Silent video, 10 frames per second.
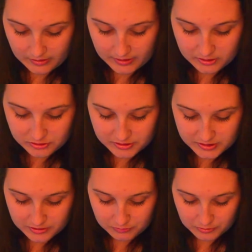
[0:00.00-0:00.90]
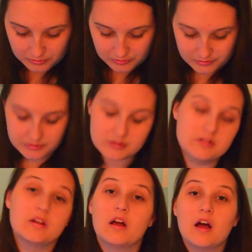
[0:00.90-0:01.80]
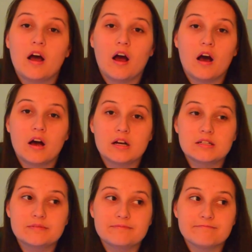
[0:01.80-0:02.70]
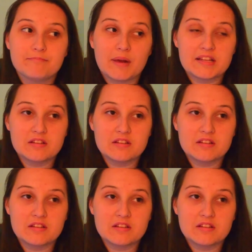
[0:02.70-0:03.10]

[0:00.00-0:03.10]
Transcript: Interested roles. My